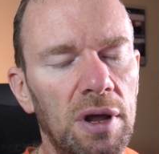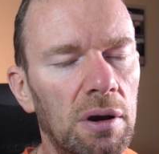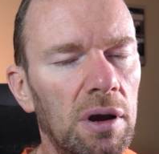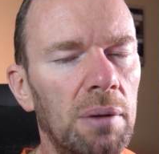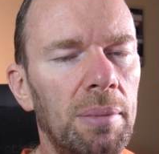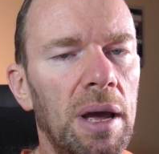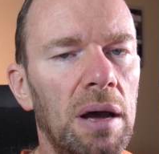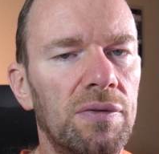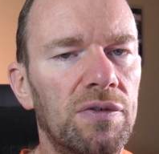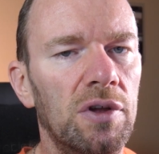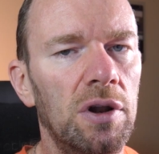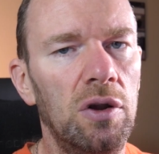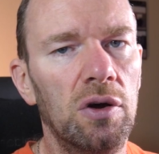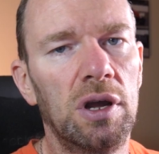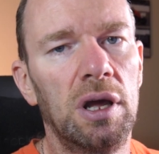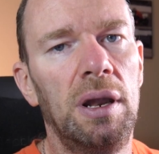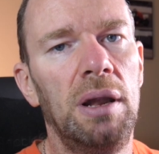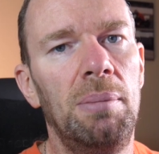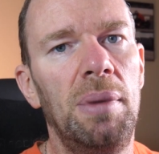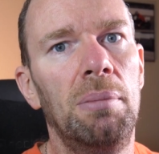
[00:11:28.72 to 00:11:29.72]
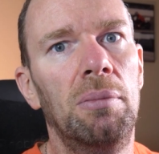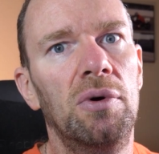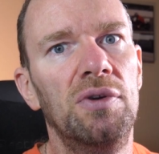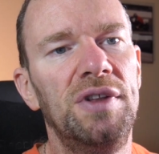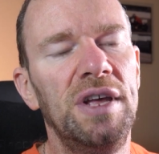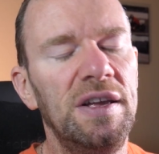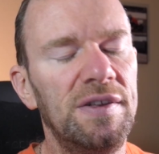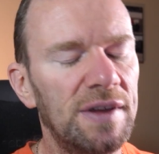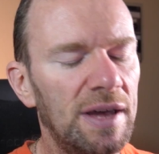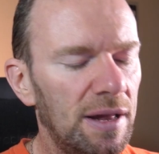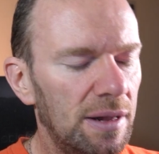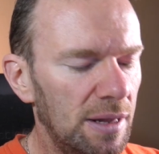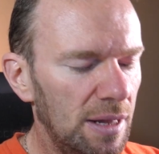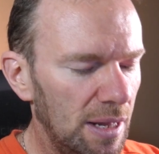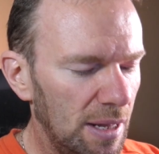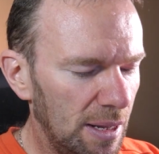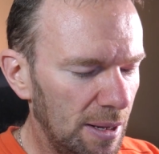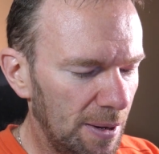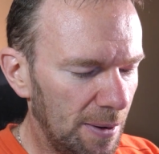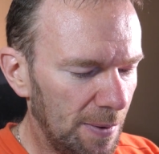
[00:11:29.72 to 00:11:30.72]
I'm going to be able to look at it in a bit more detail.
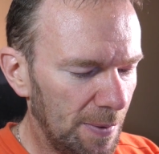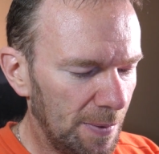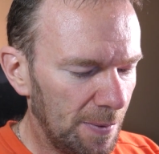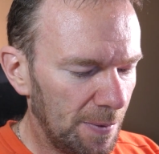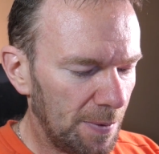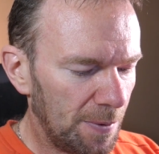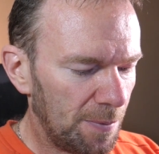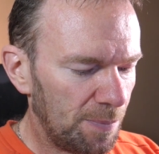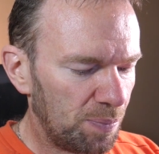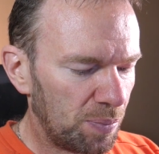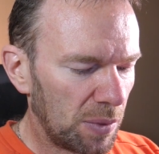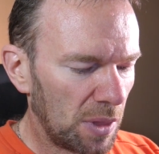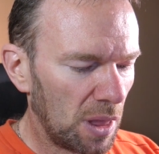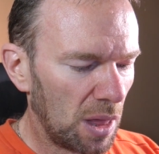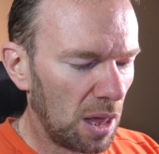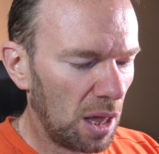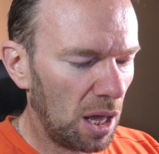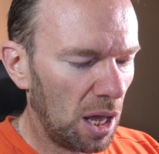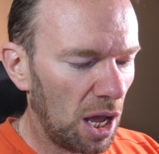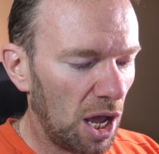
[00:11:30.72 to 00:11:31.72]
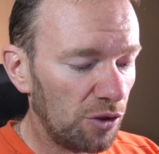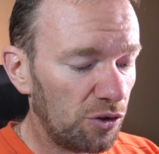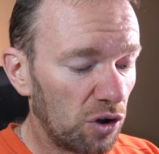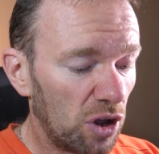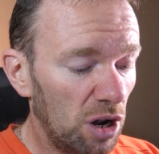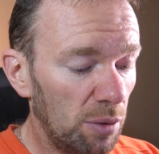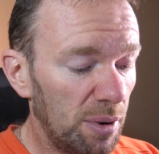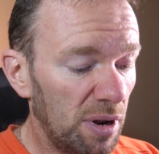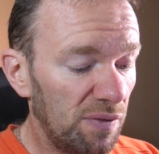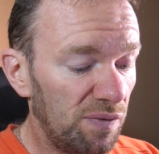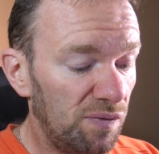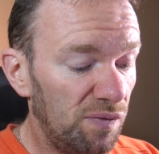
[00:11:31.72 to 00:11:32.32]
I took a little bit of